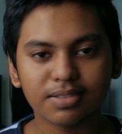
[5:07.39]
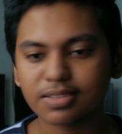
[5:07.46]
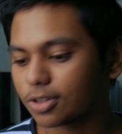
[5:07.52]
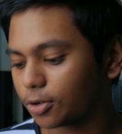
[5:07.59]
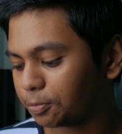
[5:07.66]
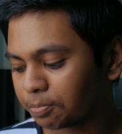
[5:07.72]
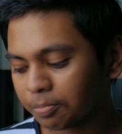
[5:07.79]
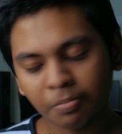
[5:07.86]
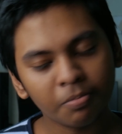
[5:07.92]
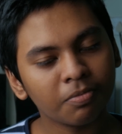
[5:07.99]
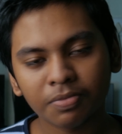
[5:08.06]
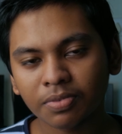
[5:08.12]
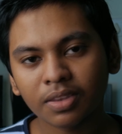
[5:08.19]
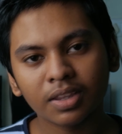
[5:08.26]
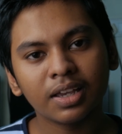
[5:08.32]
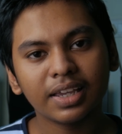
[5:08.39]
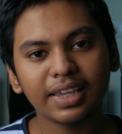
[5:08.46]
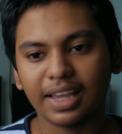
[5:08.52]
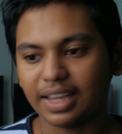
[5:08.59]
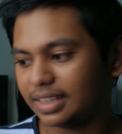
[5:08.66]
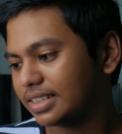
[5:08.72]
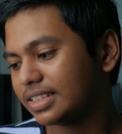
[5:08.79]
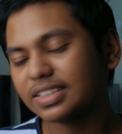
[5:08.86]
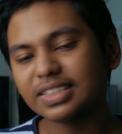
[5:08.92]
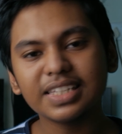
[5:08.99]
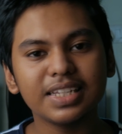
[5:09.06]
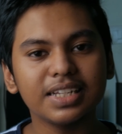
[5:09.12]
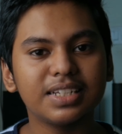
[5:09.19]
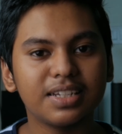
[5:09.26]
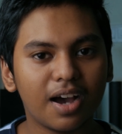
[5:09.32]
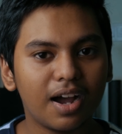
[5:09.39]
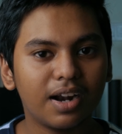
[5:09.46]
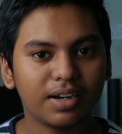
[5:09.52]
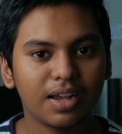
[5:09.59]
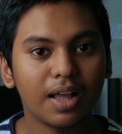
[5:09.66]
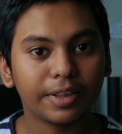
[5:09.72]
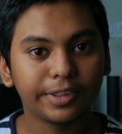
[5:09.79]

So yeah so this is not